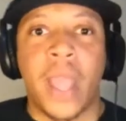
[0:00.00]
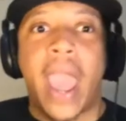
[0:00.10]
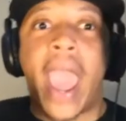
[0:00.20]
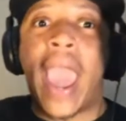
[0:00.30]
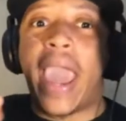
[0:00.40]

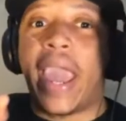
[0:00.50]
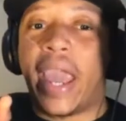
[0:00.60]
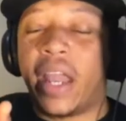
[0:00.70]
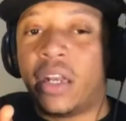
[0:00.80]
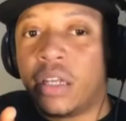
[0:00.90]

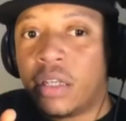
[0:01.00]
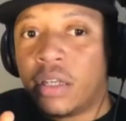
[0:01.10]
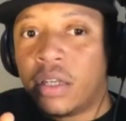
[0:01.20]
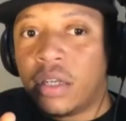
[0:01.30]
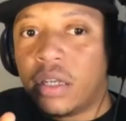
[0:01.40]
and
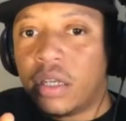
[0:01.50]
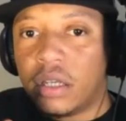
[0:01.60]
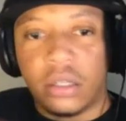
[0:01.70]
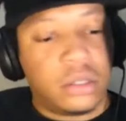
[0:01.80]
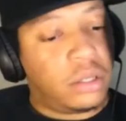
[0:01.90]

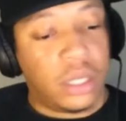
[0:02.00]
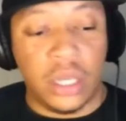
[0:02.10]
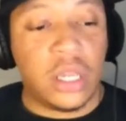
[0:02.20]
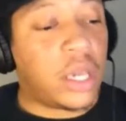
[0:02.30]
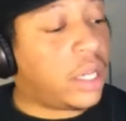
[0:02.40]
he
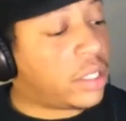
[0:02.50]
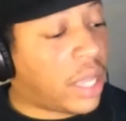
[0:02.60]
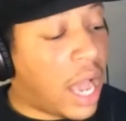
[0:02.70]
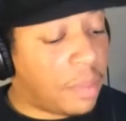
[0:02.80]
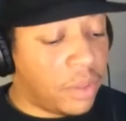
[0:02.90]
can't
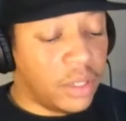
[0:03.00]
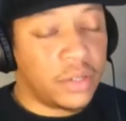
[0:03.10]
stop you.